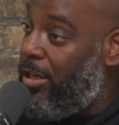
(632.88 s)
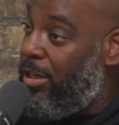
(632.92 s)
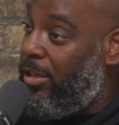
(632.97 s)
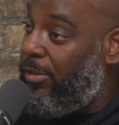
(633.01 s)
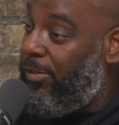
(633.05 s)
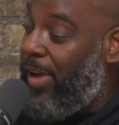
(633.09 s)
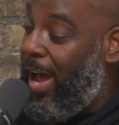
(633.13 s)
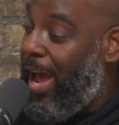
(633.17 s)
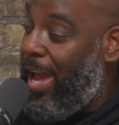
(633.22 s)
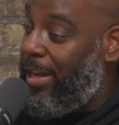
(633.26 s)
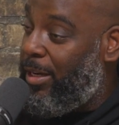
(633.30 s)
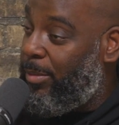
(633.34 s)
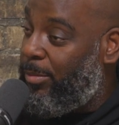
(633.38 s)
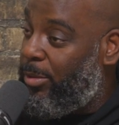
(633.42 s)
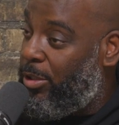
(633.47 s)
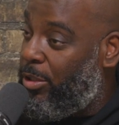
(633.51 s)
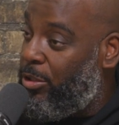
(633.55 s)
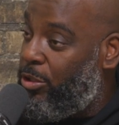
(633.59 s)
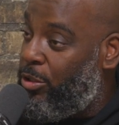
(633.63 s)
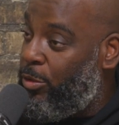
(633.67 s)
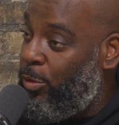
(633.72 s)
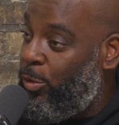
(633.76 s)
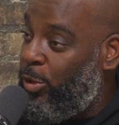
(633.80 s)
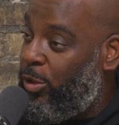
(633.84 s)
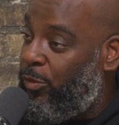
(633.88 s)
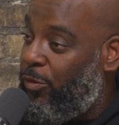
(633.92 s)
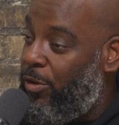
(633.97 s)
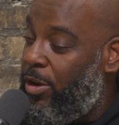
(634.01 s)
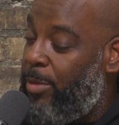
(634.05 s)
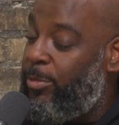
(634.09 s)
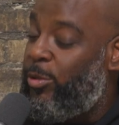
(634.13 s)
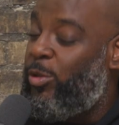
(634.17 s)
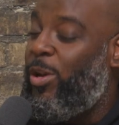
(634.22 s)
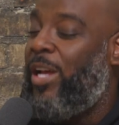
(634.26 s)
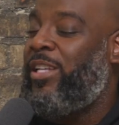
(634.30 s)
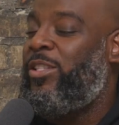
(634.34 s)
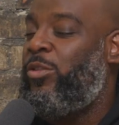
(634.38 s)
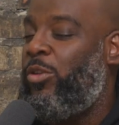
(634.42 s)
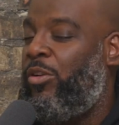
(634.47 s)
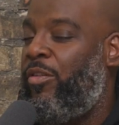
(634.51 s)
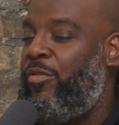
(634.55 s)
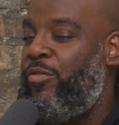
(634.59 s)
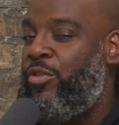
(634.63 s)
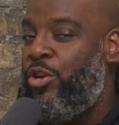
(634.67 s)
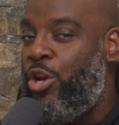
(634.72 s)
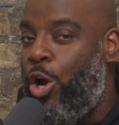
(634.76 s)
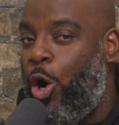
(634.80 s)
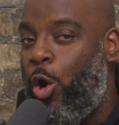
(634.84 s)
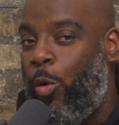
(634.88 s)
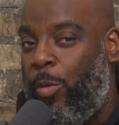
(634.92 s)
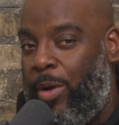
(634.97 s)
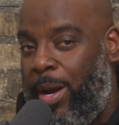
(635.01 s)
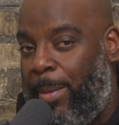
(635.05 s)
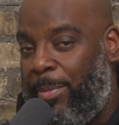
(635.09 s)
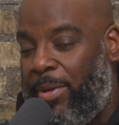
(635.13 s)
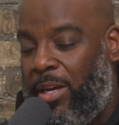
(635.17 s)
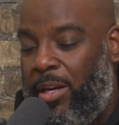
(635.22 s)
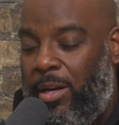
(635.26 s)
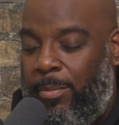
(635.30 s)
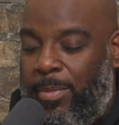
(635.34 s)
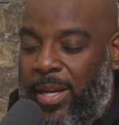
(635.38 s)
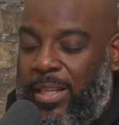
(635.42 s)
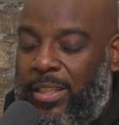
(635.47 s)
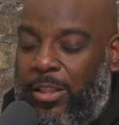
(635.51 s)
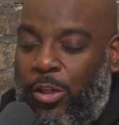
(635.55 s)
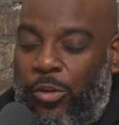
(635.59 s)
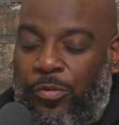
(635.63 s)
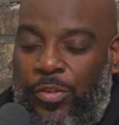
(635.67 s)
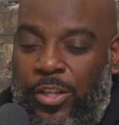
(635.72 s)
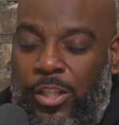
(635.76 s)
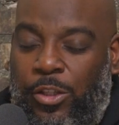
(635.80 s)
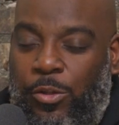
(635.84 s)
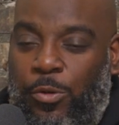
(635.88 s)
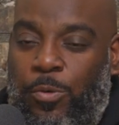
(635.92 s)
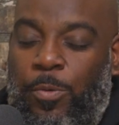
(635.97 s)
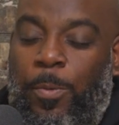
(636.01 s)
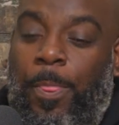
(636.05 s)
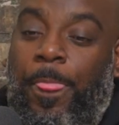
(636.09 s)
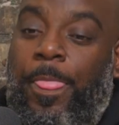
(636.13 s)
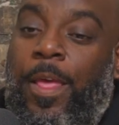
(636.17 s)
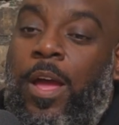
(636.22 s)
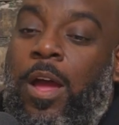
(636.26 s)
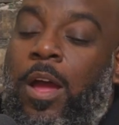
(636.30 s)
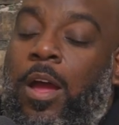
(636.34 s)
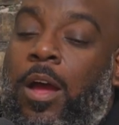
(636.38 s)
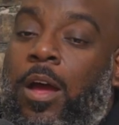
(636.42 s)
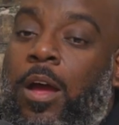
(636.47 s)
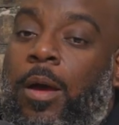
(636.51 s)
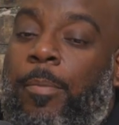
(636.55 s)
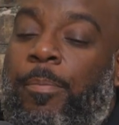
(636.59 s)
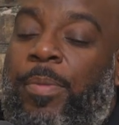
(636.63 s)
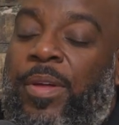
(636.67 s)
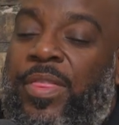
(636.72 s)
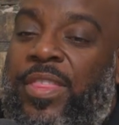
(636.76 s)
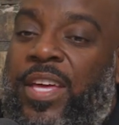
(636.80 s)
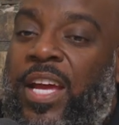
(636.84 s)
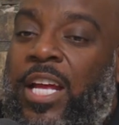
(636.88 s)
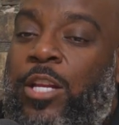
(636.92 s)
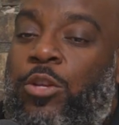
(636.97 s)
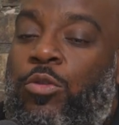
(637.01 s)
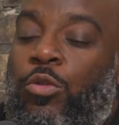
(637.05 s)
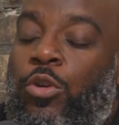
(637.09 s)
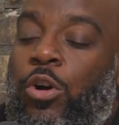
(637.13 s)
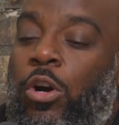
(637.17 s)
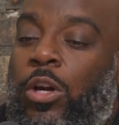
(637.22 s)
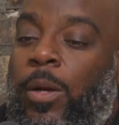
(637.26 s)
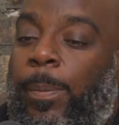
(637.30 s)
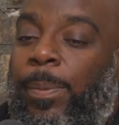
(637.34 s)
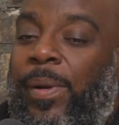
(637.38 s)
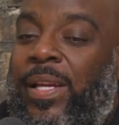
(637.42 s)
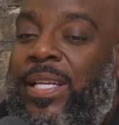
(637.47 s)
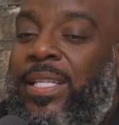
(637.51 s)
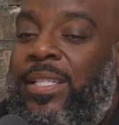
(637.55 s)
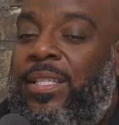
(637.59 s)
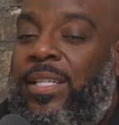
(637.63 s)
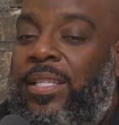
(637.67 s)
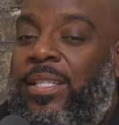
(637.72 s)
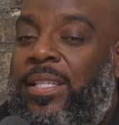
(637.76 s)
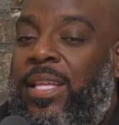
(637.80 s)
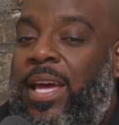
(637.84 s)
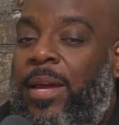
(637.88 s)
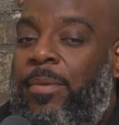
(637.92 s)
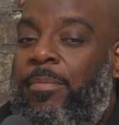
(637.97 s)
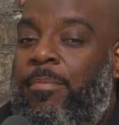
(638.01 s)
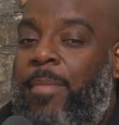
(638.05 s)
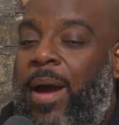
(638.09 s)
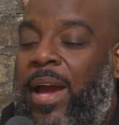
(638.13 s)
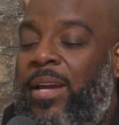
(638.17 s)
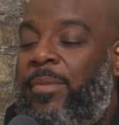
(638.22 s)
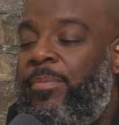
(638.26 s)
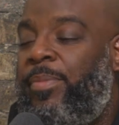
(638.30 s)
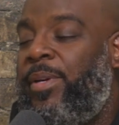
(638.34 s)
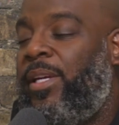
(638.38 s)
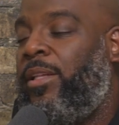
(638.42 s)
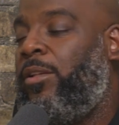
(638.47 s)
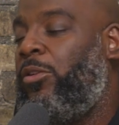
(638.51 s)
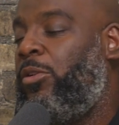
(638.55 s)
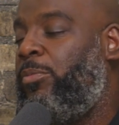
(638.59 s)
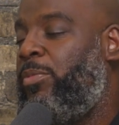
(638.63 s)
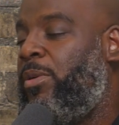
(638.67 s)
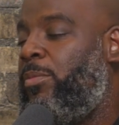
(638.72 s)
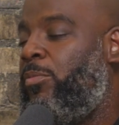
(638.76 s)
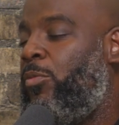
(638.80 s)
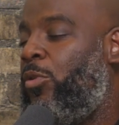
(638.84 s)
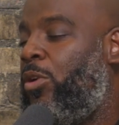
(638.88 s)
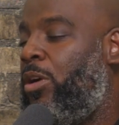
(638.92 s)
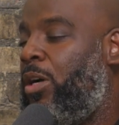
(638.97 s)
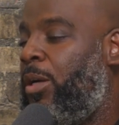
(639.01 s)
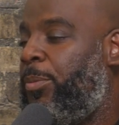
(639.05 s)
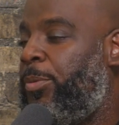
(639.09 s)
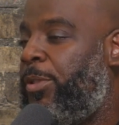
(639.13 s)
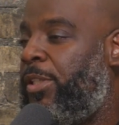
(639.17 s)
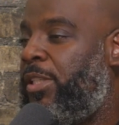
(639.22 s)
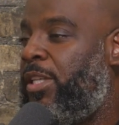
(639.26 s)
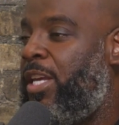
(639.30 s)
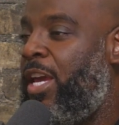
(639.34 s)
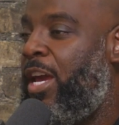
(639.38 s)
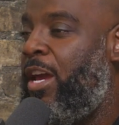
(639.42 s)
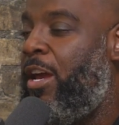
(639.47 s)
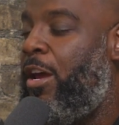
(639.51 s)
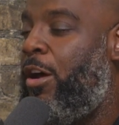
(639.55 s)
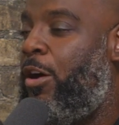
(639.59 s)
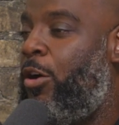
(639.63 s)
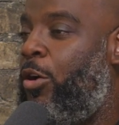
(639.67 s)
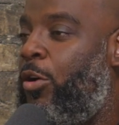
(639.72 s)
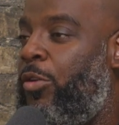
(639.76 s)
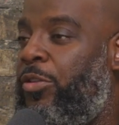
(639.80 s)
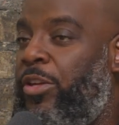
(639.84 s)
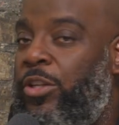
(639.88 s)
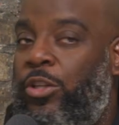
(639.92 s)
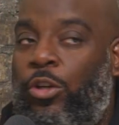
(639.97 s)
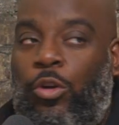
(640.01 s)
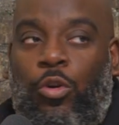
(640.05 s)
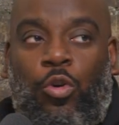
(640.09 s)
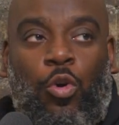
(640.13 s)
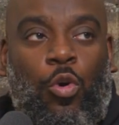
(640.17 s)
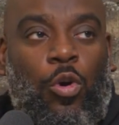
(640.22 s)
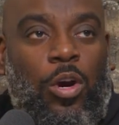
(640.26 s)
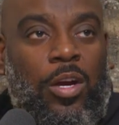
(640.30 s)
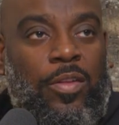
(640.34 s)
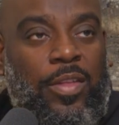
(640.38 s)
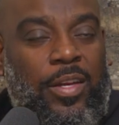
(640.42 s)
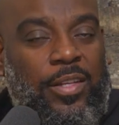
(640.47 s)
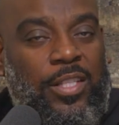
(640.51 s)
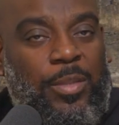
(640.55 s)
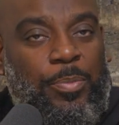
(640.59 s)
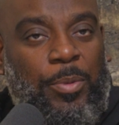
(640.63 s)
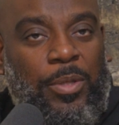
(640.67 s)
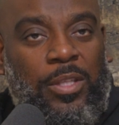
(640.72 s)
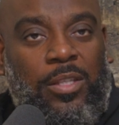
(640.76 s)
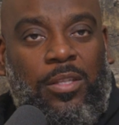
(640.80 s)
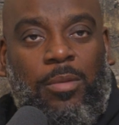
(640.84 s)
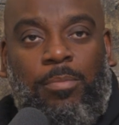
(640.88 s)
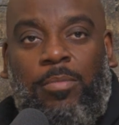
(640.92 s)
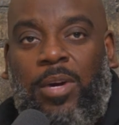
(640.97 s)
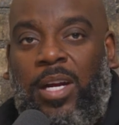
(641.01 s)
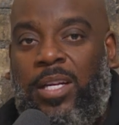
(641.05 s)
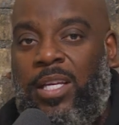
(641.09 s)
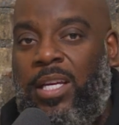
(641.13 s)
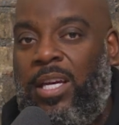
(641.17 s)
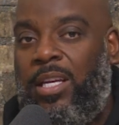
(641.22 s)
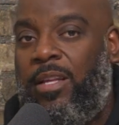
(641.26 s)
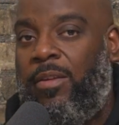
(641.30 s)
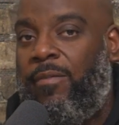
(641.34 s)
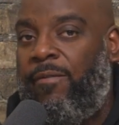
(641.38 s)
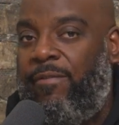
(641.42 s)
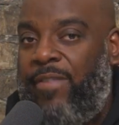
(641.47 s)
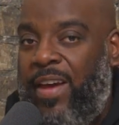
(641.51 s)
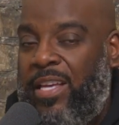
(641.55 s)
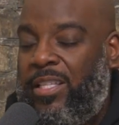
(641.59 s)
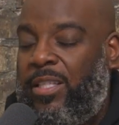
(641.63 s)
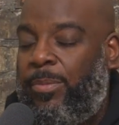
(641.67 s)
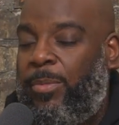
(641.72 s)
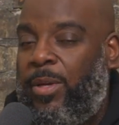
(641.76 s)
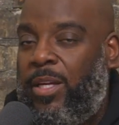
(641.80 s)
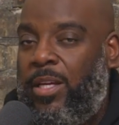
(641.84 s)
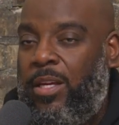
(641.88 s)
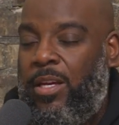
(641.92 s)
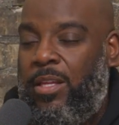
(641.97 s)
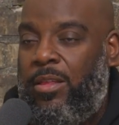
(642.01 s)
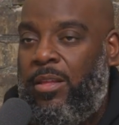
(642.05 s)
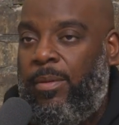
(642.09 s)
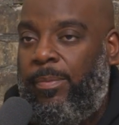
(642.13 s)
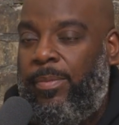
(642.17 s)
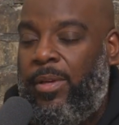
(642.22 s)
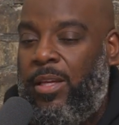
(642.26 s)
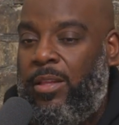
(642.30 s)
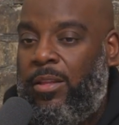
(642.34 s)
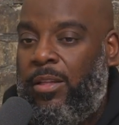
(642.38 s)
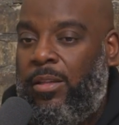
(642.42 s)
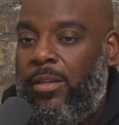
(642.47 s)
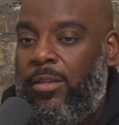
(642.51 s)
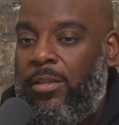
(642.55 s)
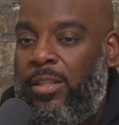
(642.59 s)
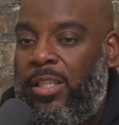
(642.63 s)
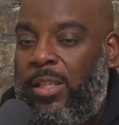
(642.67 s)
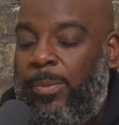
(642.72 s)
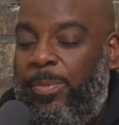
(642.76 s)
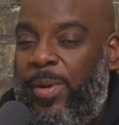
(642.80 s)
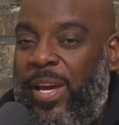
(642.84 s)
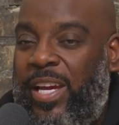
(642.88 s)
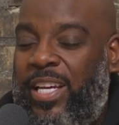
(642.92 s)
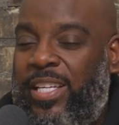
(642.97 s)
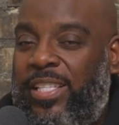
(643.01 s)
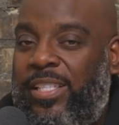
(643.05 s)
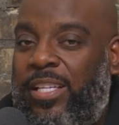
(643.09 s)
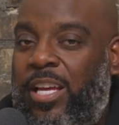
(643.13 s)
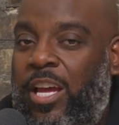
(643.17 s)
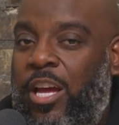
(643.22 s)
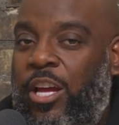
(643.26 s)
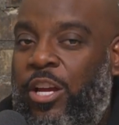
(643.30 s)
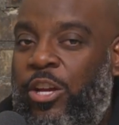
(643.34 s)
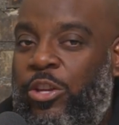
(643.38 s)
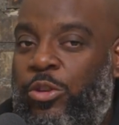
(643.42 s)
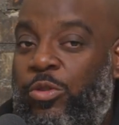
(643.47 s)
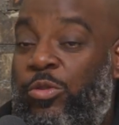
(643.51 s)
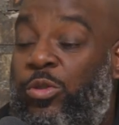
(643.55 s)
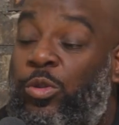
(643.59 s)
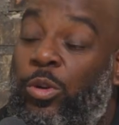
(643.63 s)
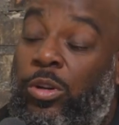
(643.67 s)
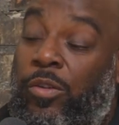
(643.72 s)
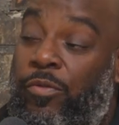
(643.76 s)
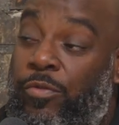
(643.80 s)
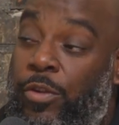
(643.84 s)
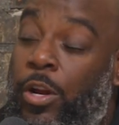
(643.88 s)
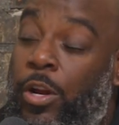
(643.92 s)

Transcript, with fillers: of mm-hmm. items to choose from. So I sort of know what I'm getting myself into. Yeah. But then you go to places that might be a little bit more upscale, the decor, they spend some money and investment in the in the space you sort of